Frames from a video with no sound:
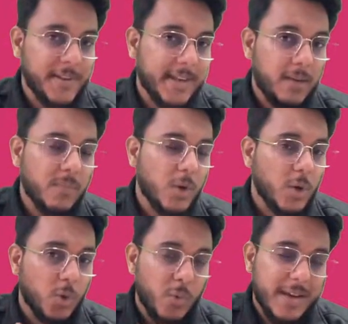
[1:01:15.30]
we come
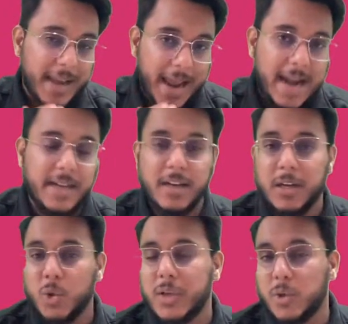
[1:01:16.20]
to an end
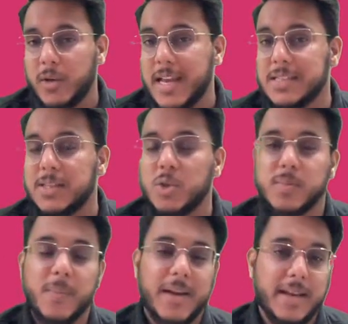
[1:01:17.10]
to the today's
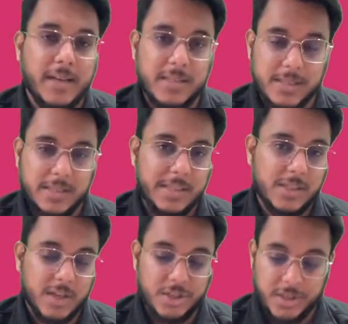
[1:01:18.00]
newspaper analysis
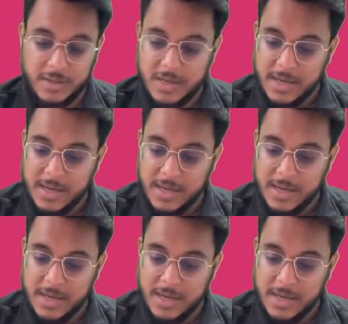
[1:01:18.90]
discussion.